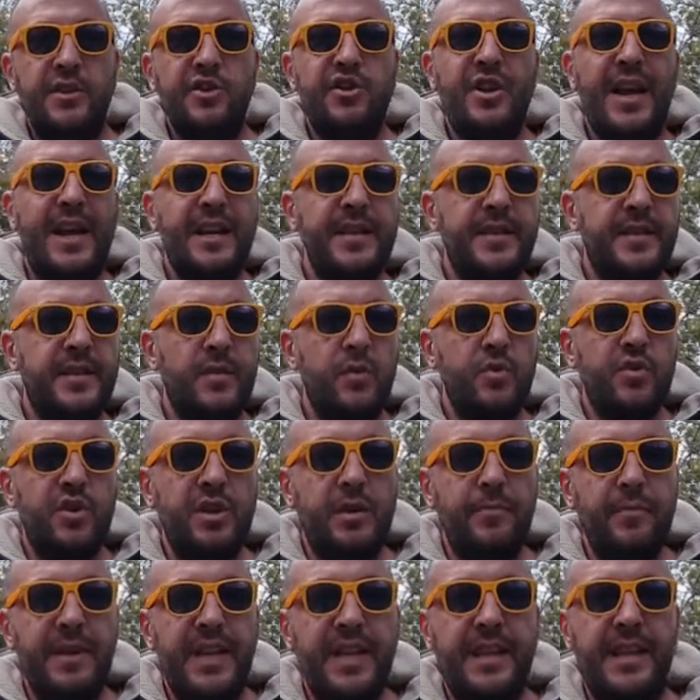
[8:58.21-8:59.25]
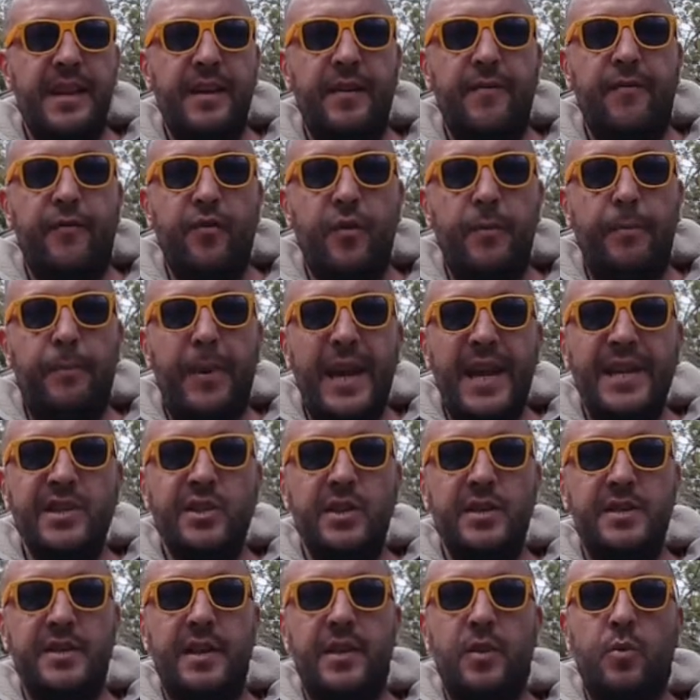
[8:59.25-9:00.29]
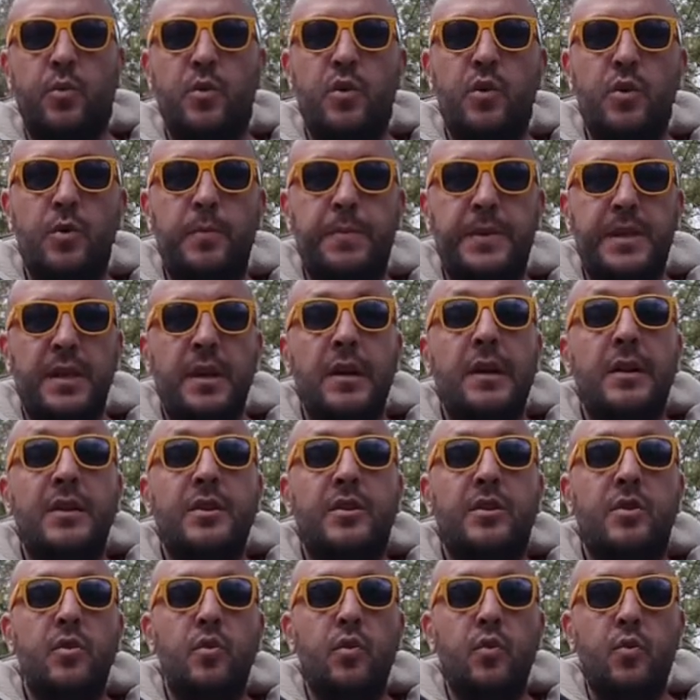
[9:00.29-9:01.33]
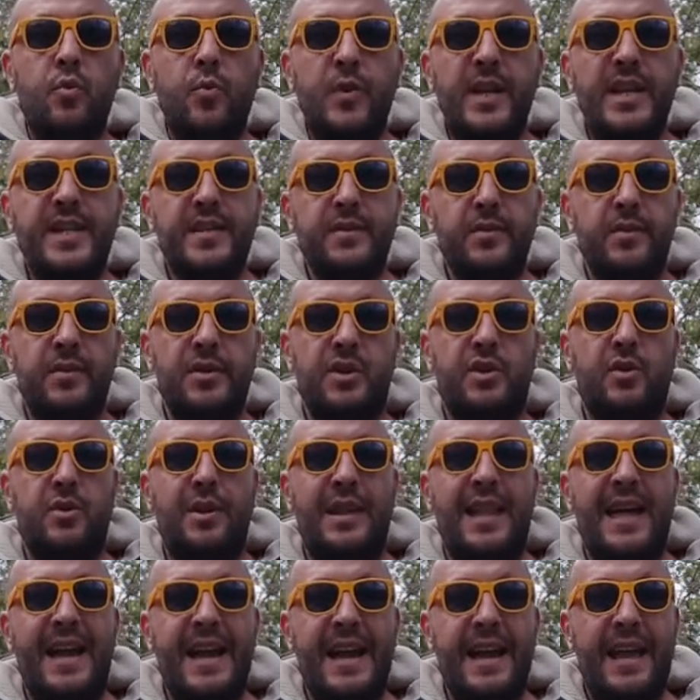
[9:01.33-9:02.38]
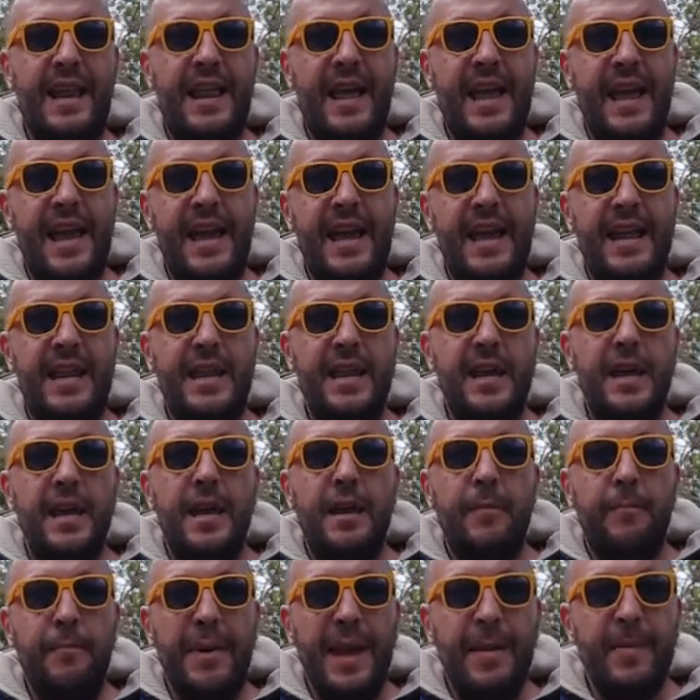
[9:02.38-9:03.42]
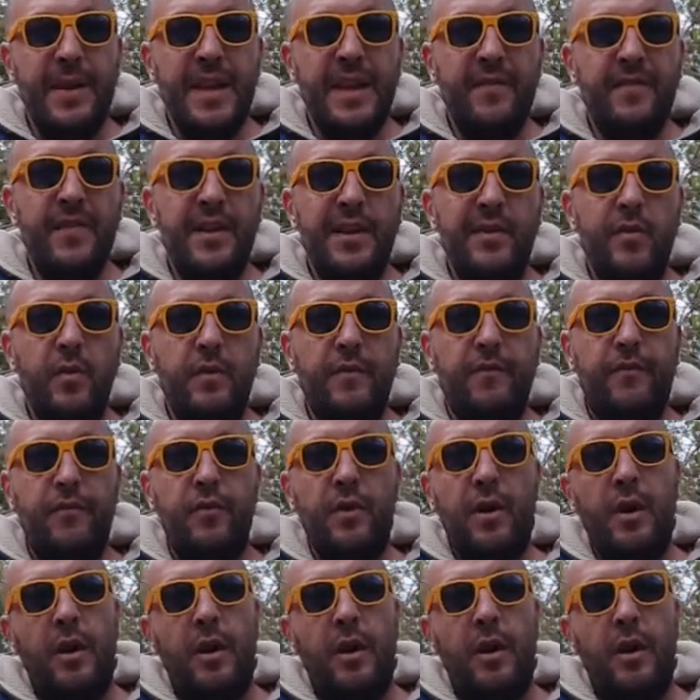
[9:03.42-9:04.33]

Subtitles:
Check social media for pages and groups, do research online, and maybe even look for